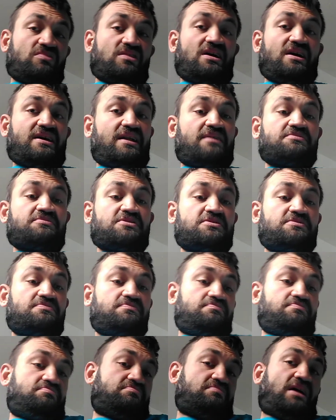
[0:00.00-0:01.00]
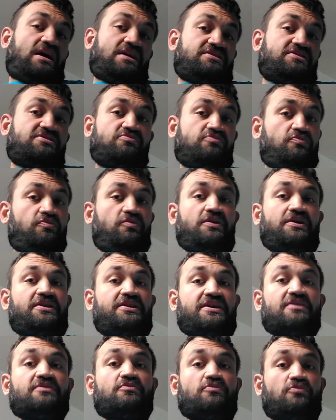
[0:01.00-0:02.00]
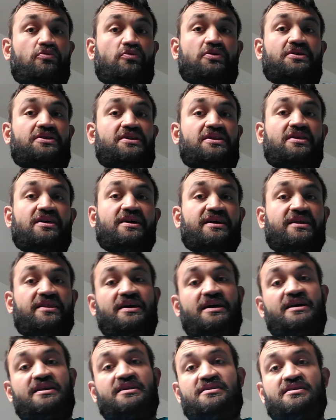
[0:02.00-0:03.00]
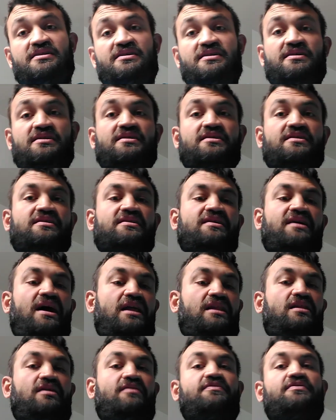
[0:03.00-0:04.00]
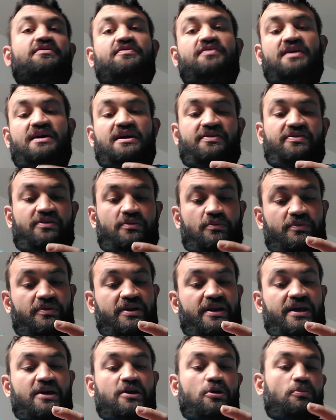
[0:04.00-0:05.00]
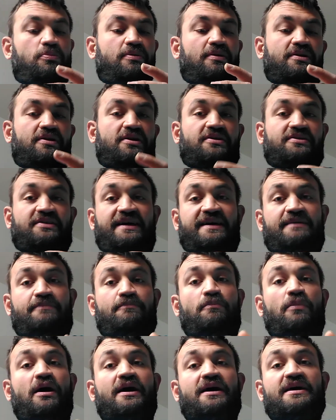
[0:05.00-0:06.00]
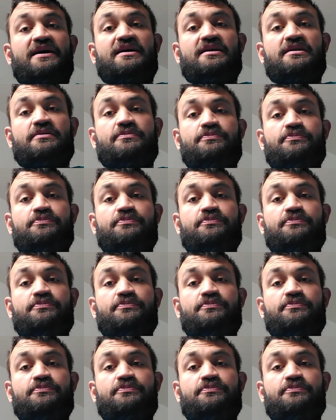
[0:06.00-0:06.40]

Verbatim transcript: And I'm just, I just really, really like that. I love the fact that with an Anker product, I can buy it